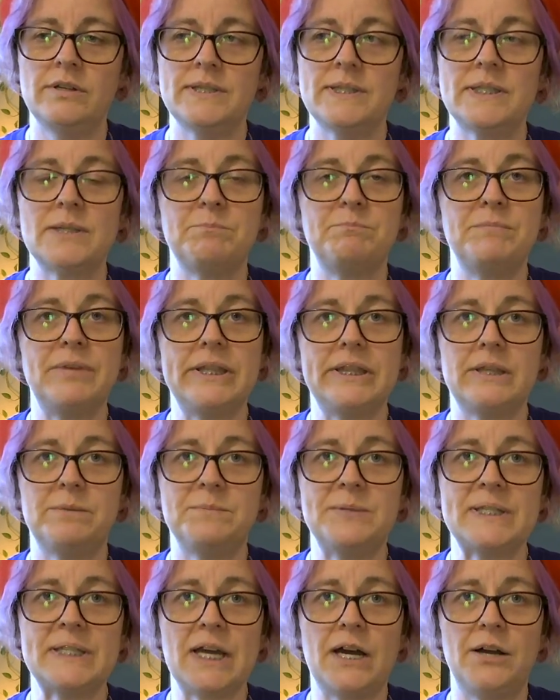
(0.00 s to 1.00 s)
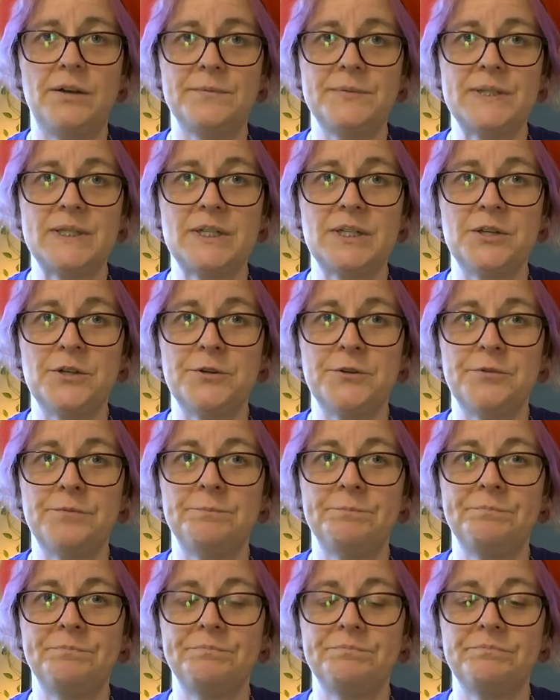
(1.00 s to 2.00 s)
submit themselves
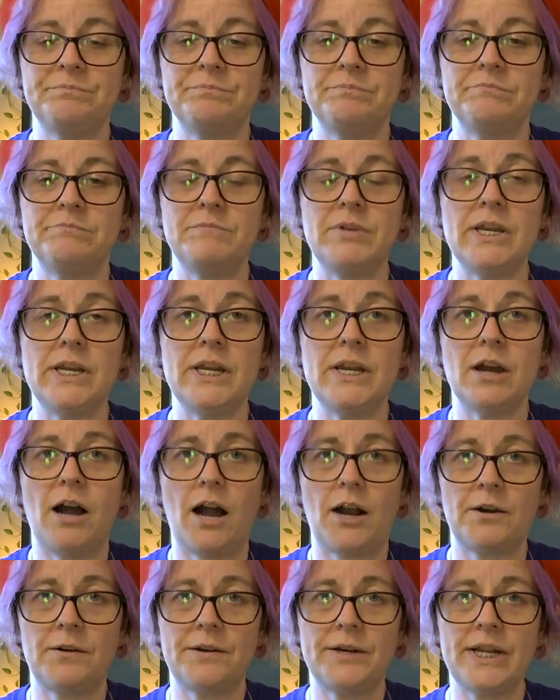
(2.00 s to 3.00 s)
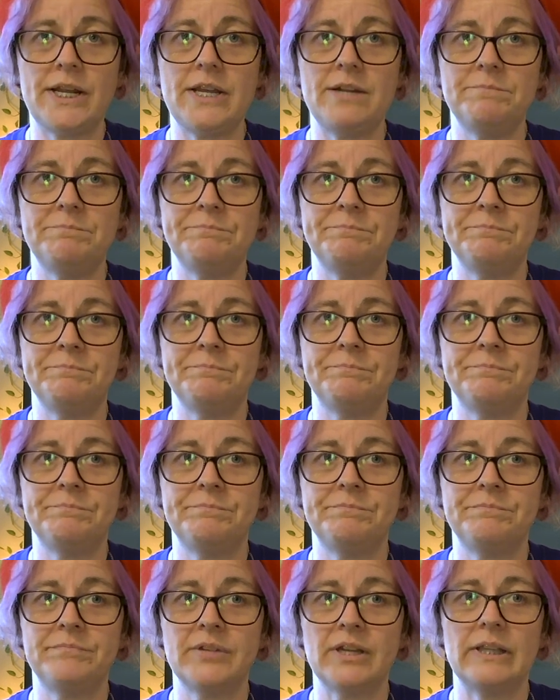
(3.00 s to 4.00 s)
to mediocrity,
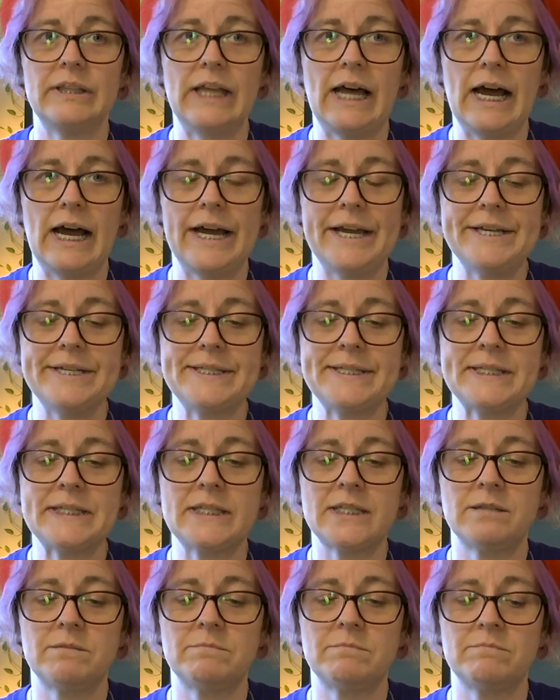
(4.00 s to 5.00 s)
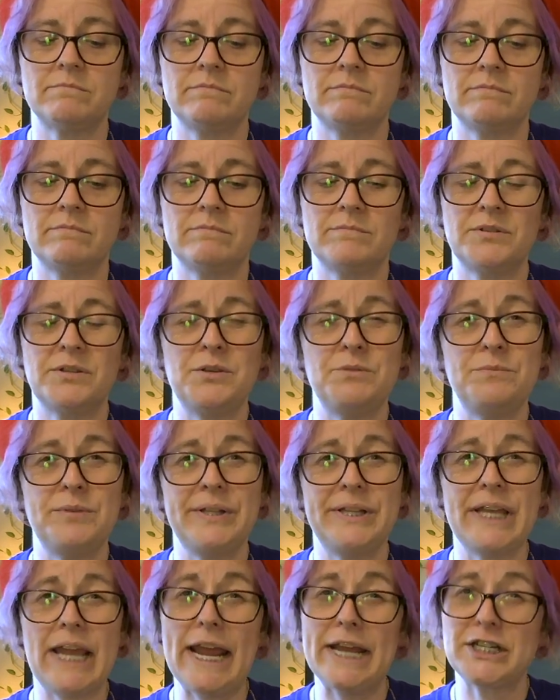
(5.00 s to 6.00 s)
lies,
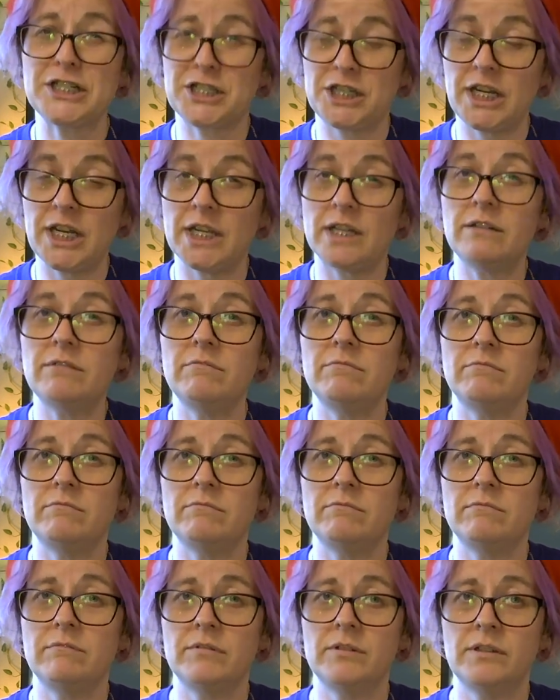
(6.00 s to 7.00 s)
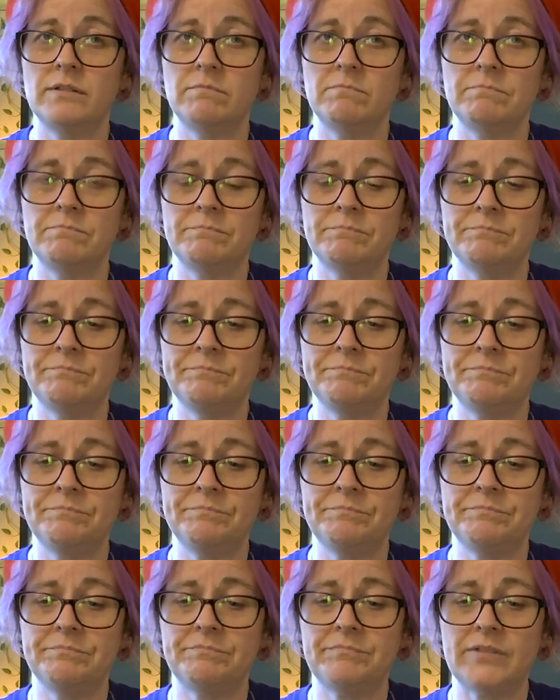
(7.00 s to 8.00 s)
humiliation,
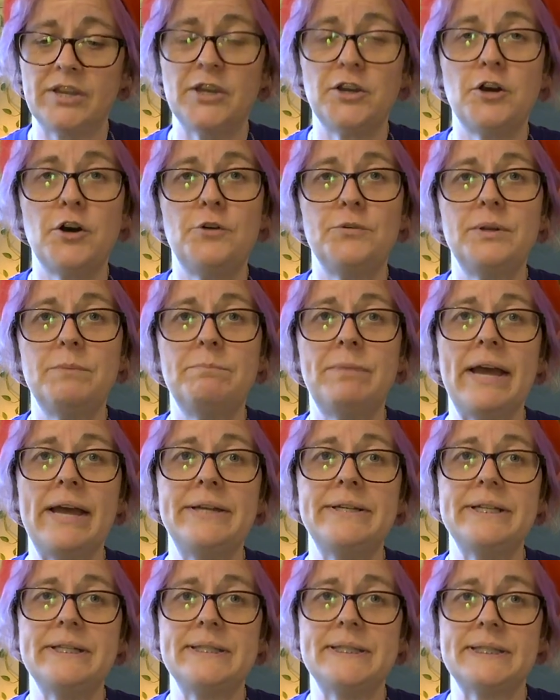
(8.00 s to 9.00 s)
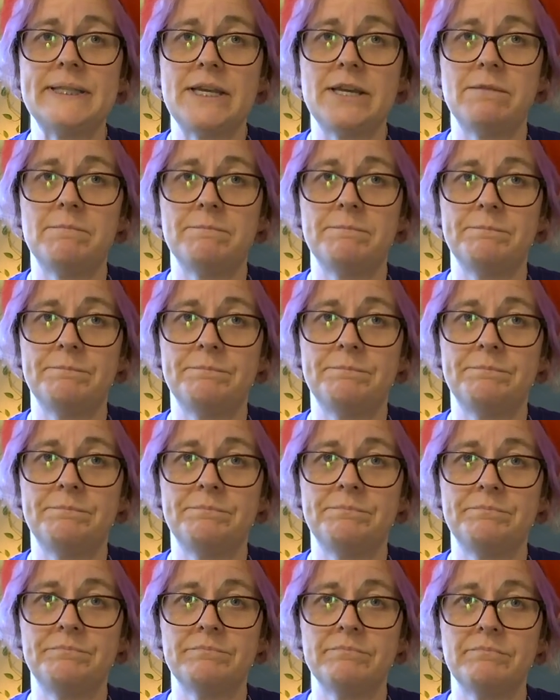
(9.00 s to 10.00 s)
and codependency
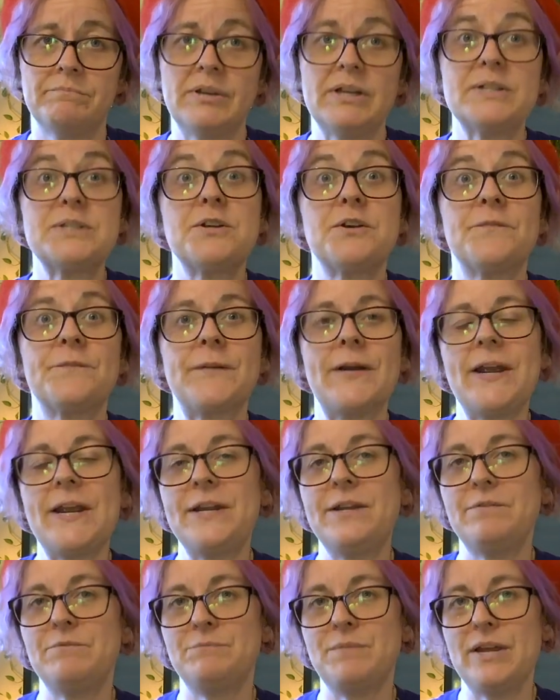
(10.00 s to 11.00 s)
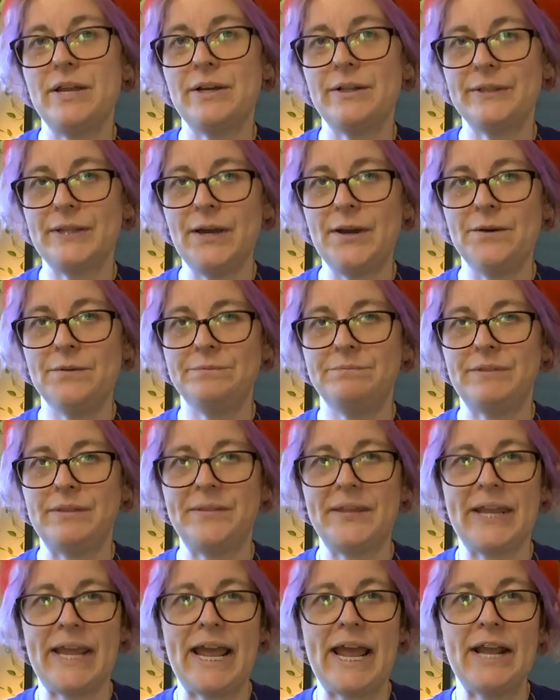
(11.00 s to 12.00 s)
because they're afraid of being alone,
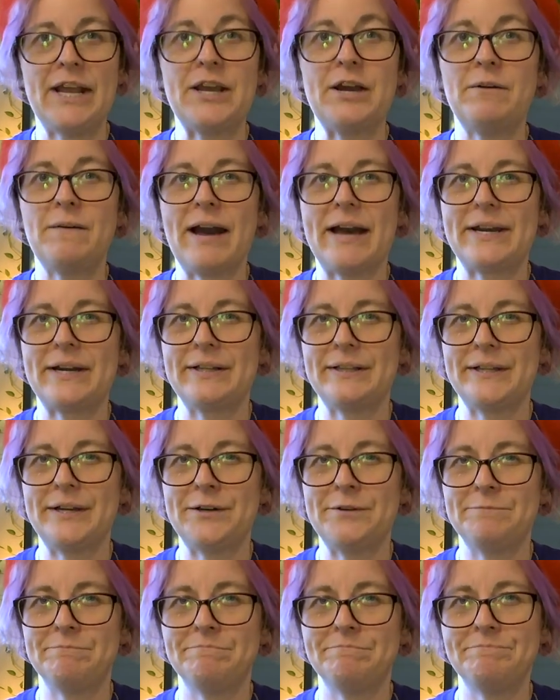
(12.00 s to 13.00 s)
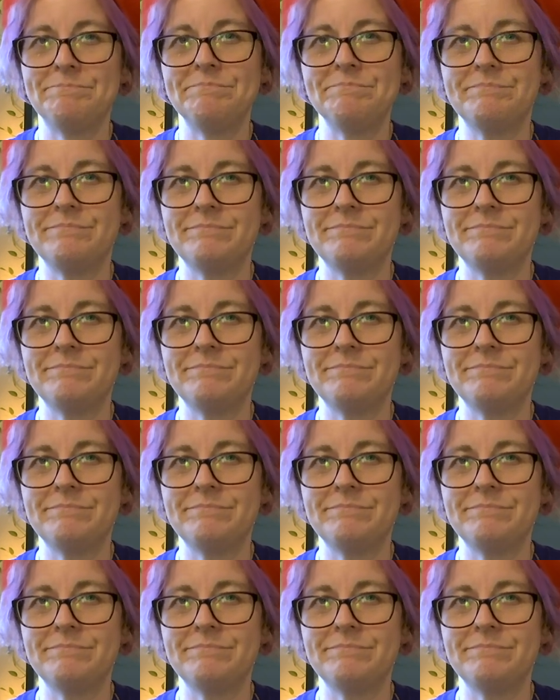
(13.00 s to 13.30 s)
that they can't go at it alone.